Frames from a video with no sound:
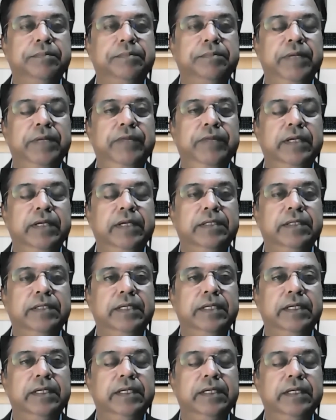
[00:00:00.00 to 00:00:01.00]
previous
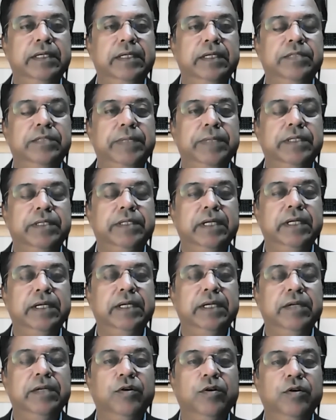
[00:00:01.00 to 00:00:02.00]
year, especially
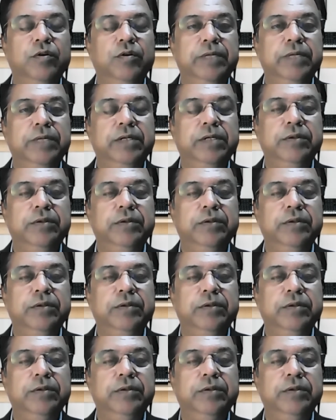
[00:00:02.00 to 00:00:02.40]
in COVID,